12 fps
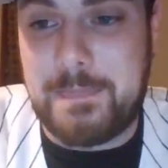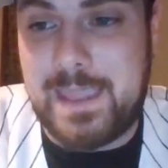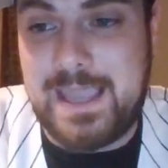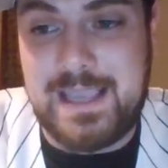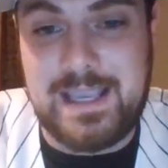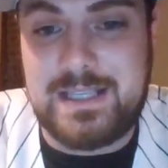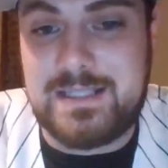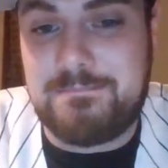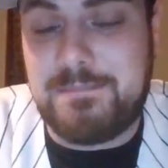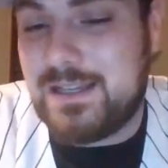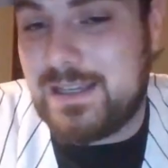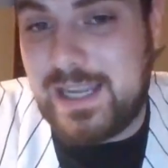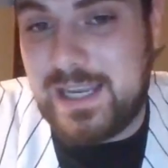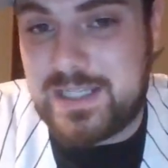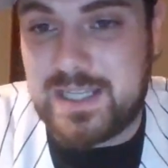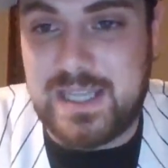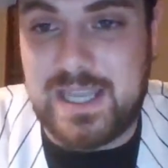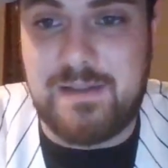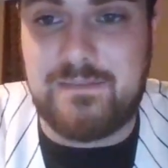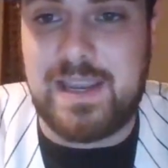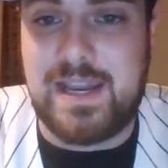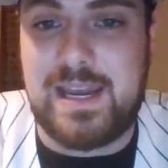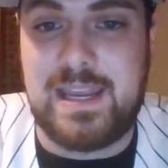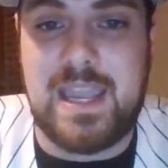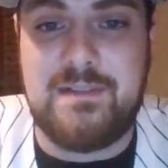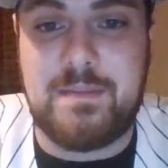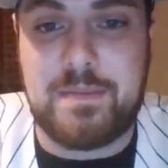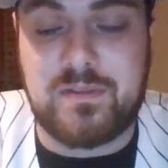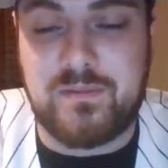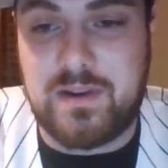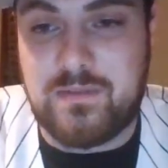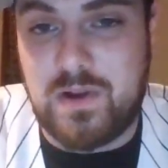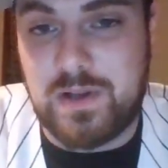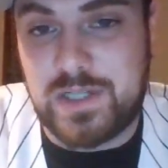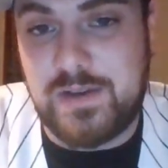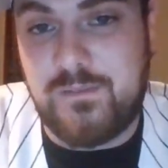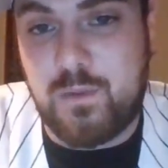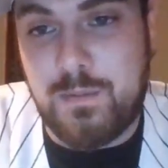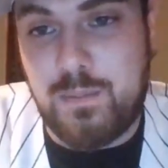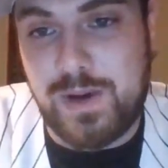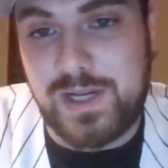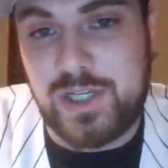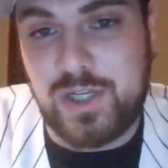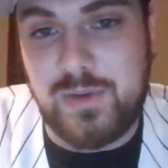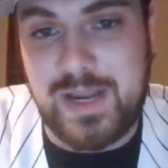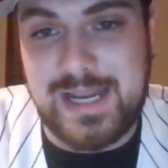He's been decent of late. He gave up 3 runs in 4.2